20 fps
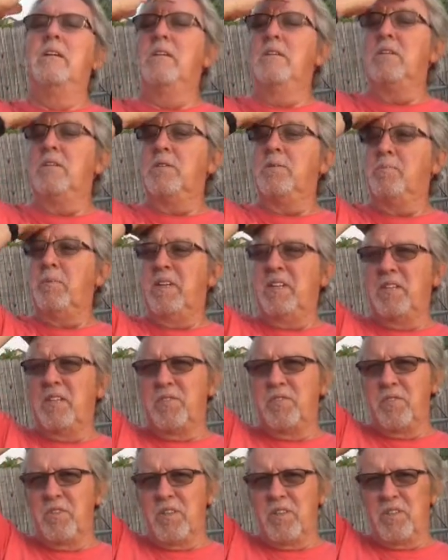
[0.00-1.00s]
is because
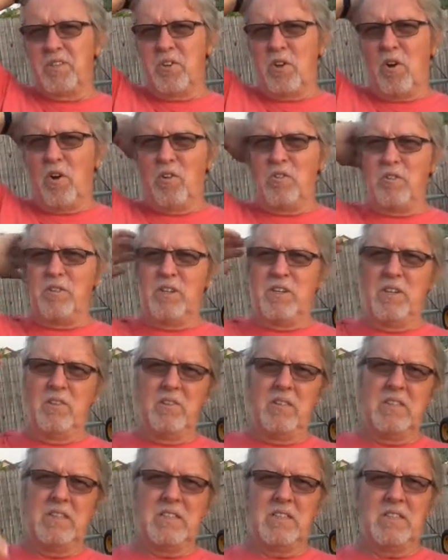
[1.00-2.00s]
for the taller
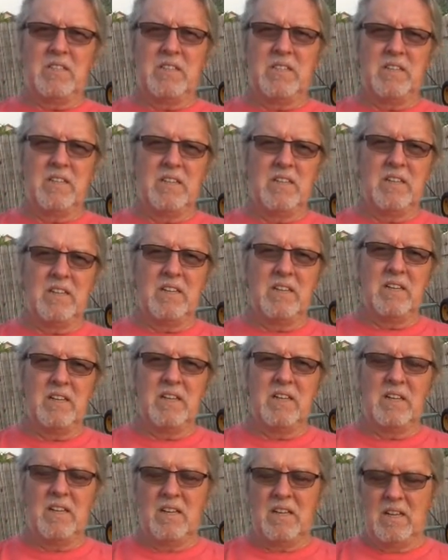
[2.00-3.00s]
units,
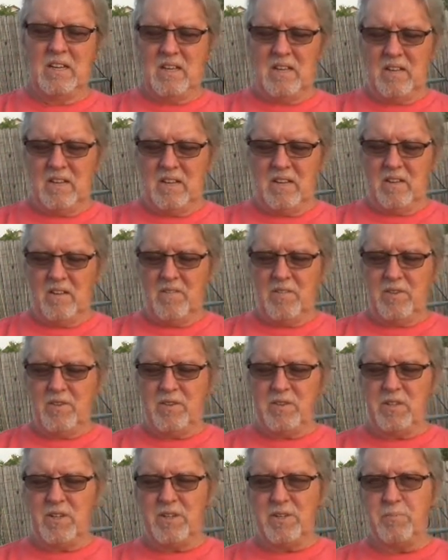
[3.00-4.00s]

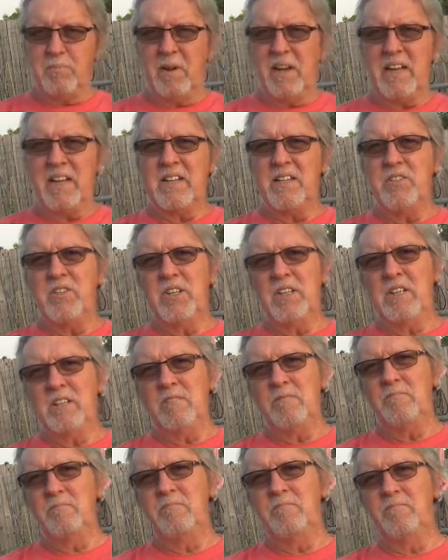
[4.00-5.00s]
there's less packaging,
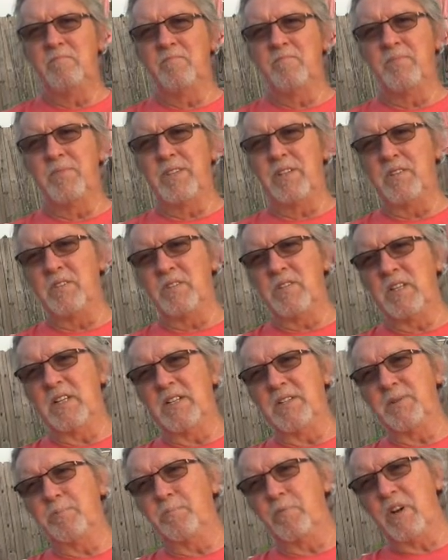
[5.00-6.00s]
there's
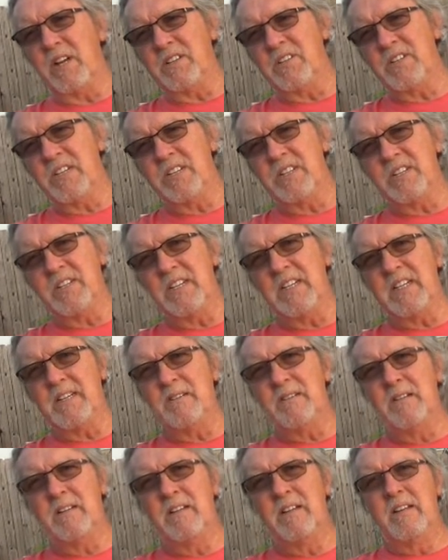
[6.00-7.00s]
less processing,
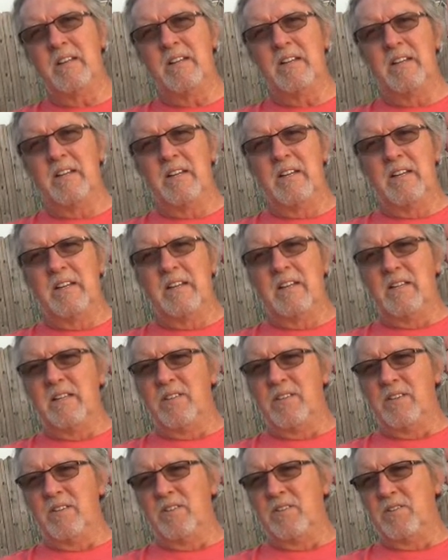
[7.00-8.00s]

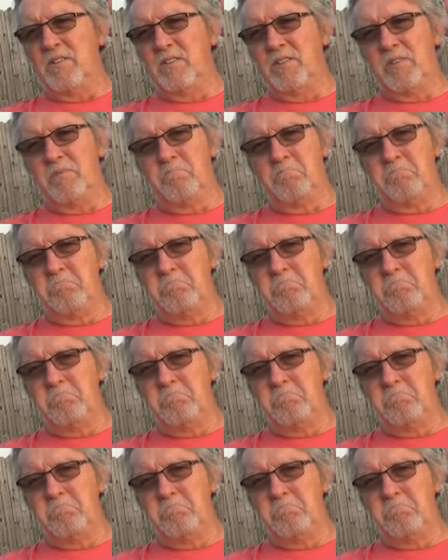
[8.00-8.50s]
there's